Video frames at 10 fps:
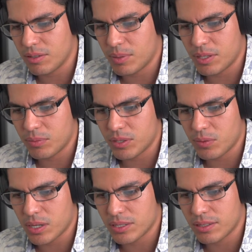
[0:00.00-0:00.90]
depending when you're
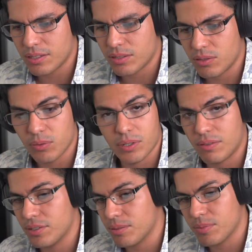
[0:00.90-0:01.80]
watching this or
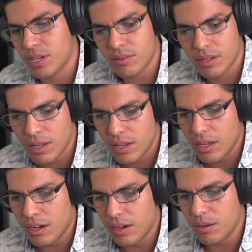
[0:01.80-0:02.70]
whenever this comes out,
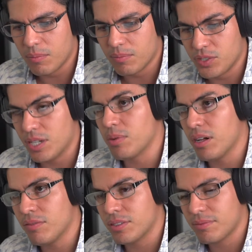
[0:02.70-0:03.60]
J Balvin.